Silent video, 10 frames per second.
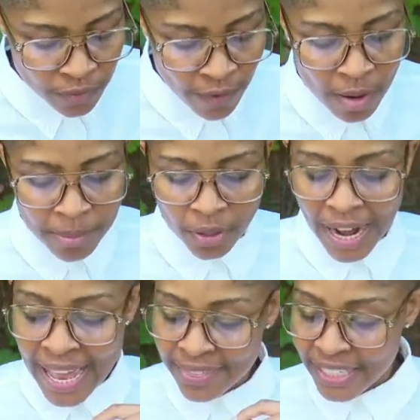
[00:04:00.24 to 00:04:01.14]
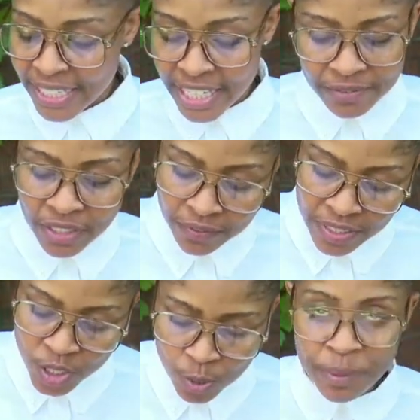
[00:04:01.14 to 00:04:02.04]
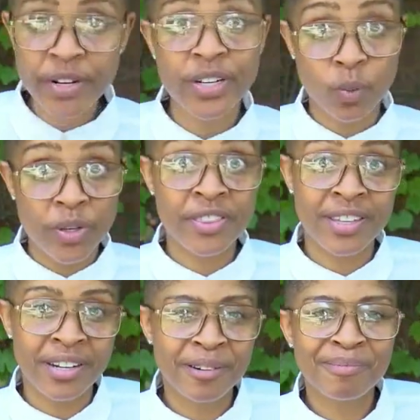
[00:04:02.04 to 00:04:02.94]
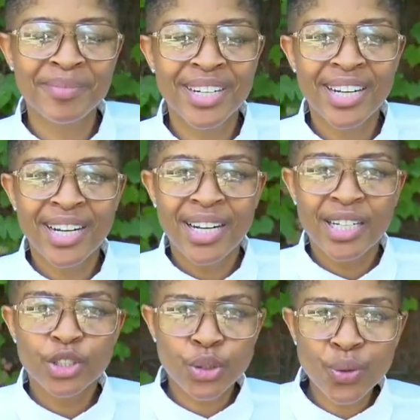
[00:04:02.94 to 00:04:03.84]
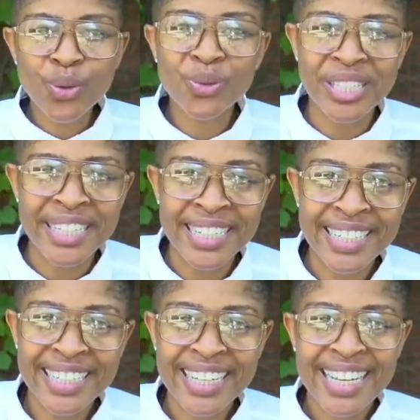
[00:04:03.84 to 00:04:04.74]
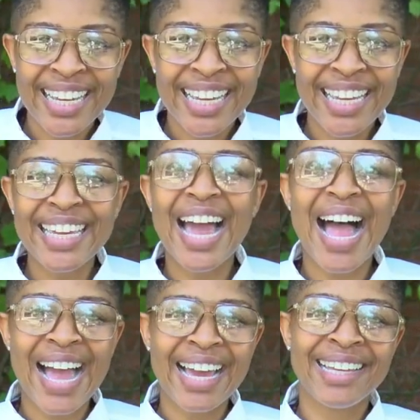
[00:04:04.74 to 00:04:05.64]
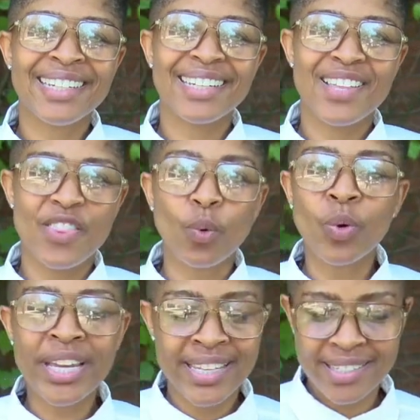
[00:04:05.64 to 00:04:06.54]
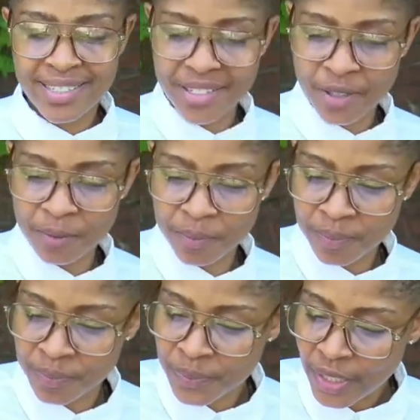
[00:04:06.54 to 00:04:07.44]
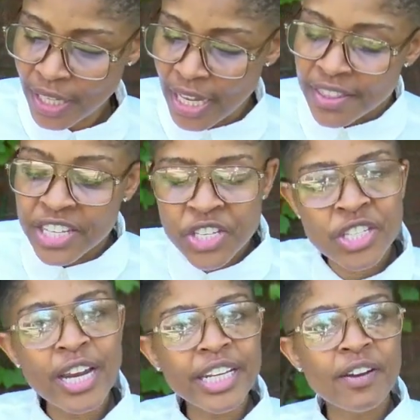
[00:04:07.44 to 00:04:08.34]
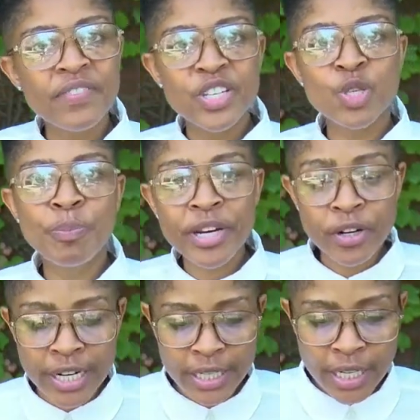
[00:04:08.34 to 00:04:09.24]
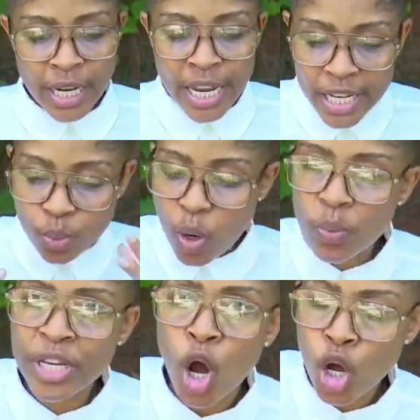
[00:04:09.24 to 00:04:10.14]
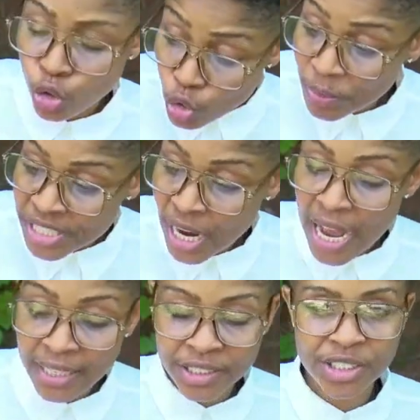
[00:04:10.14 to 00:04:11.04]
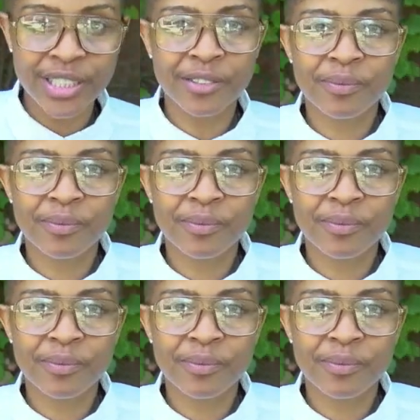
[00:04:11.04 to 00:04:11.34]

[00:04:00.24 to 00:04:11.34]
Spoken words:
Fubler, had the gift of the Spirit within him. Truly, he had the wind. The study of the Spirit is what we call pneumatology.